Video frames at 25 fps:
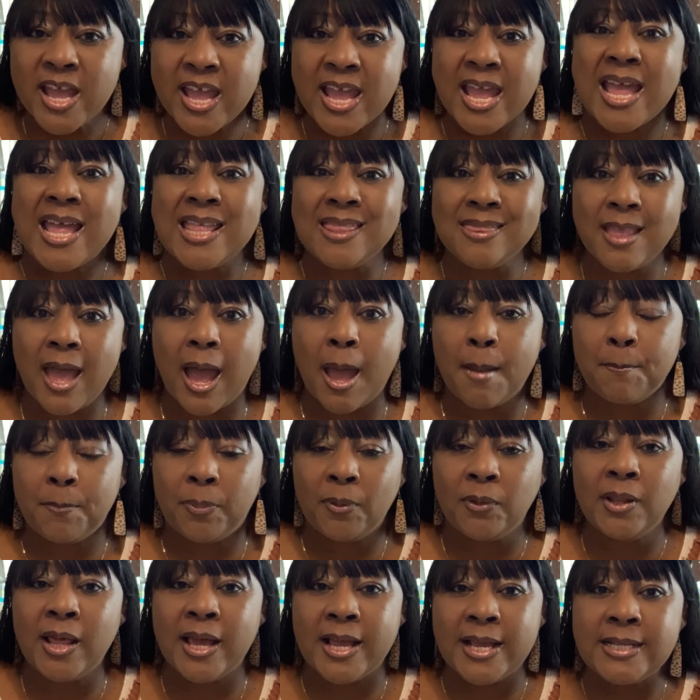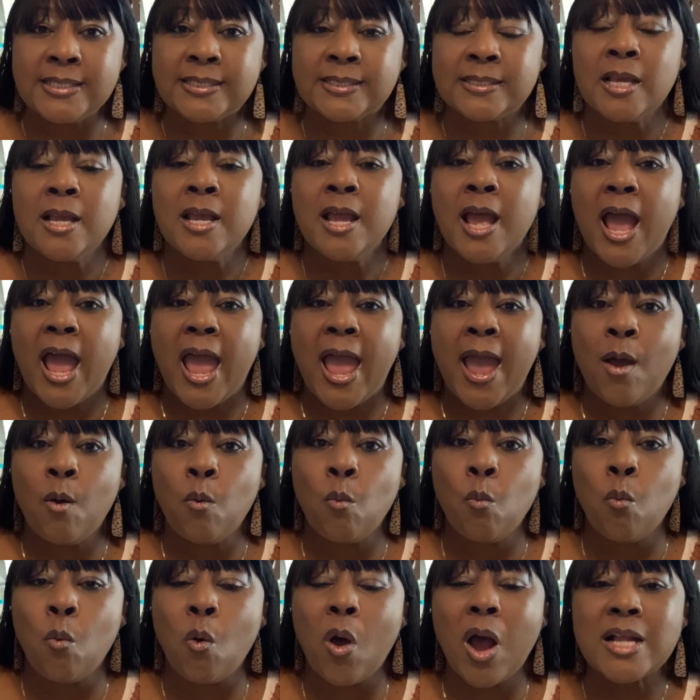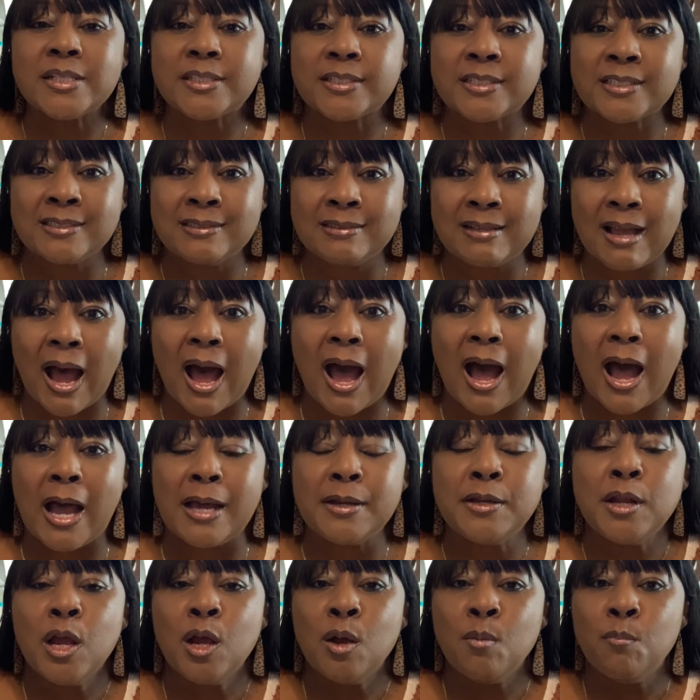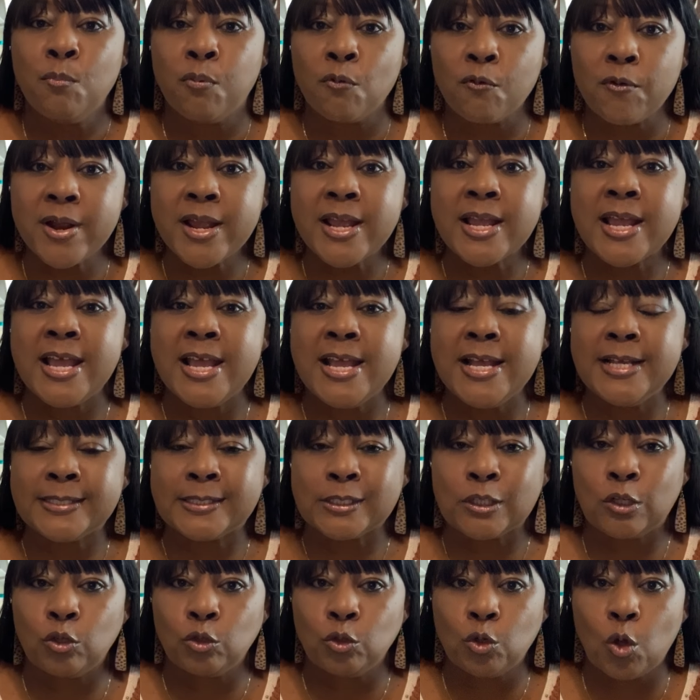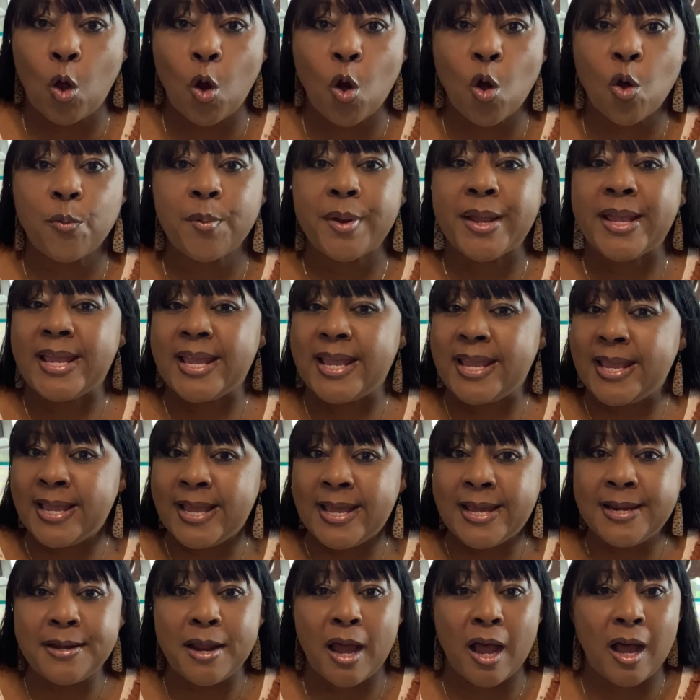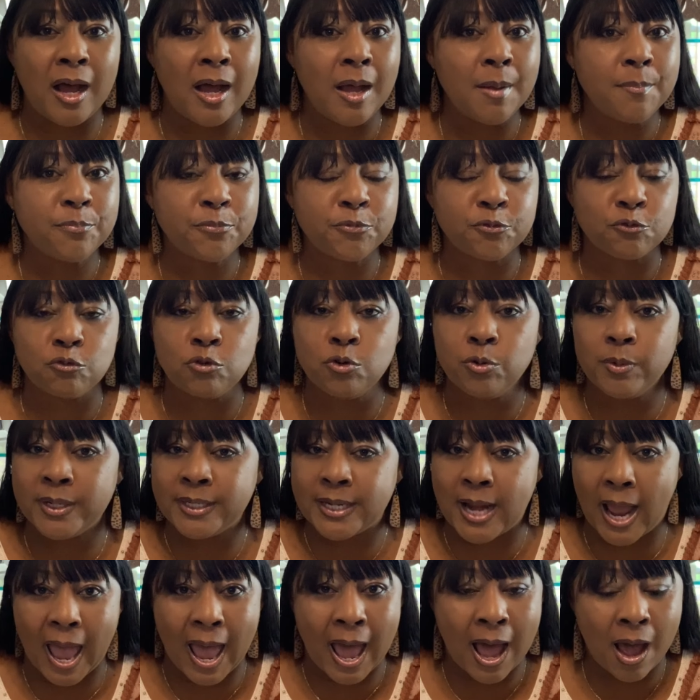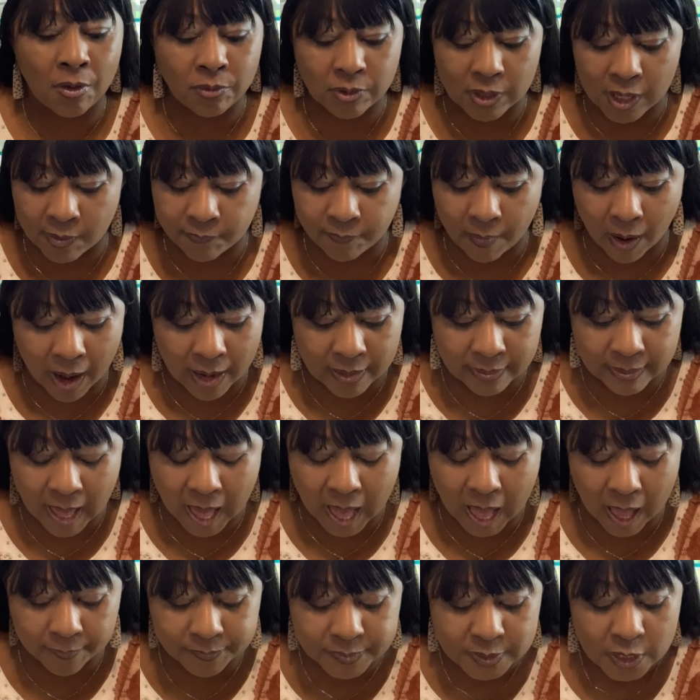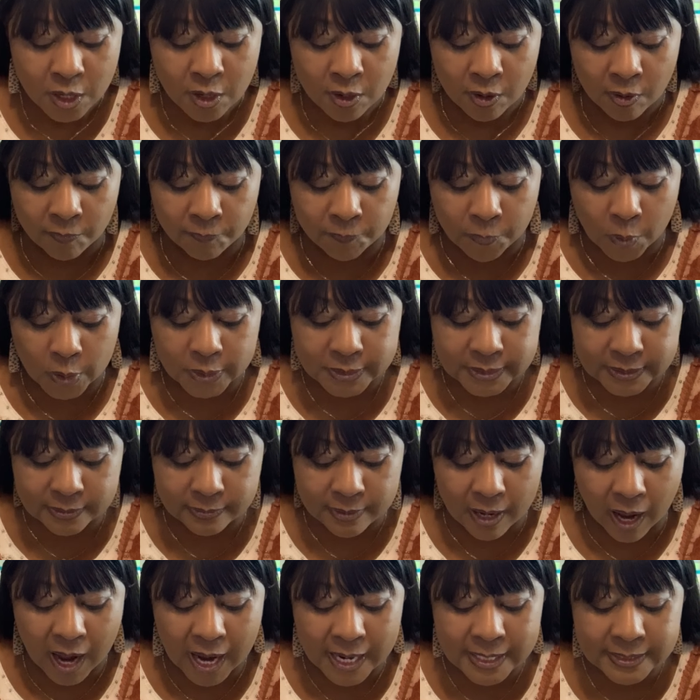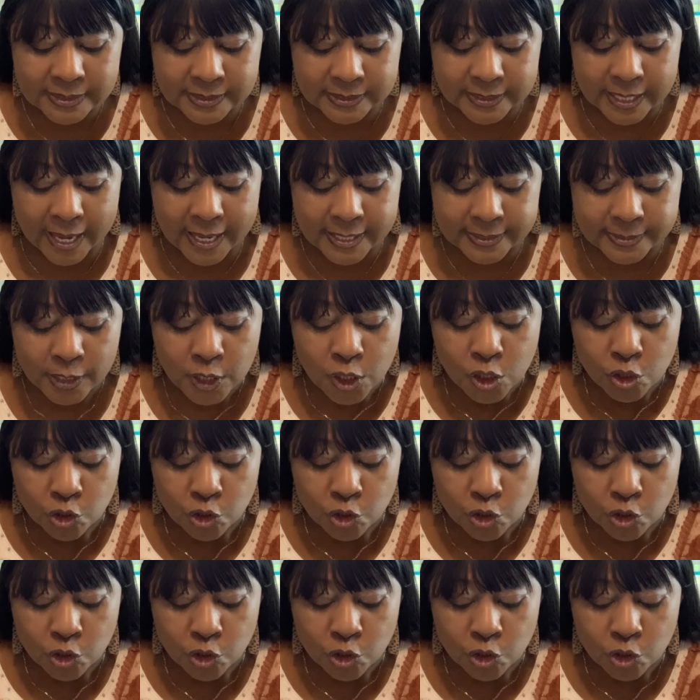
in that place and watch God bring his glory in, up, through, and out of our lives. Verse 9 says,